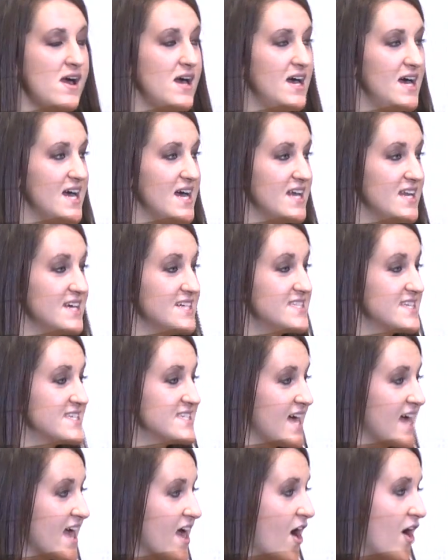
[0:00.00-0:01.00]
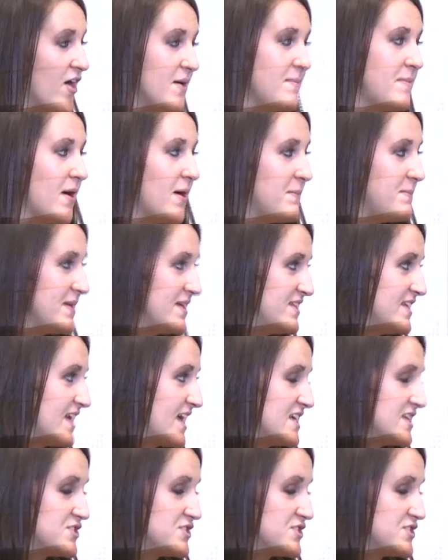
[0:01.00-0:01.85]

And it's a site all about building